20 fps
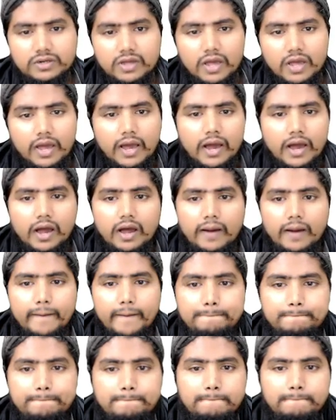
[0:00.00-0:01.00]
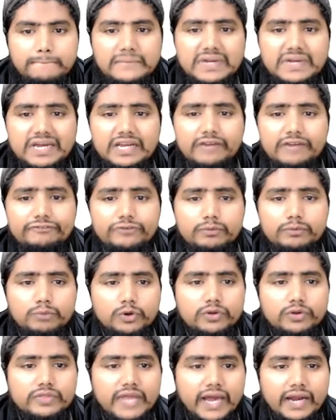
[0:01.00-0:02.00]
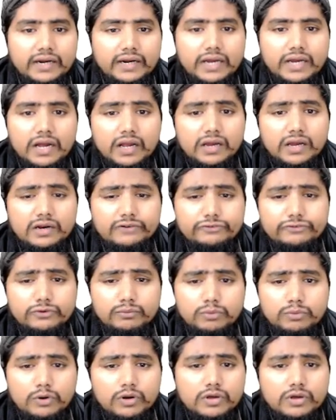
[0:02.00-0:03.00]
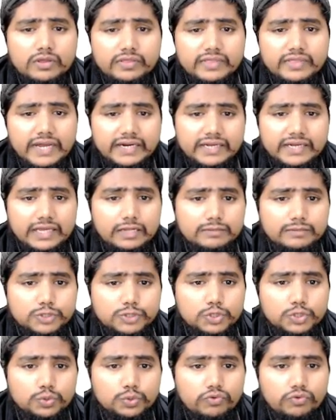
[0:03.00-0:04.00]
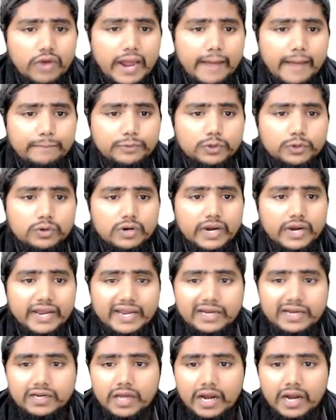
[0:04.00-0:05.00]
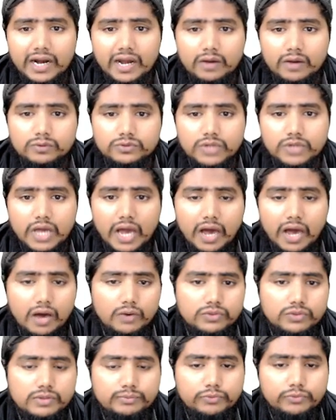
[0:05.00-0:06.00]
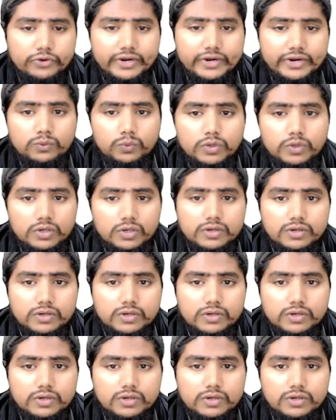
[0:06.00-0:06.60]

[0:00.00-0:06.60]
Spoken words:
A colorful book that helps you wrap your head around how the brain works.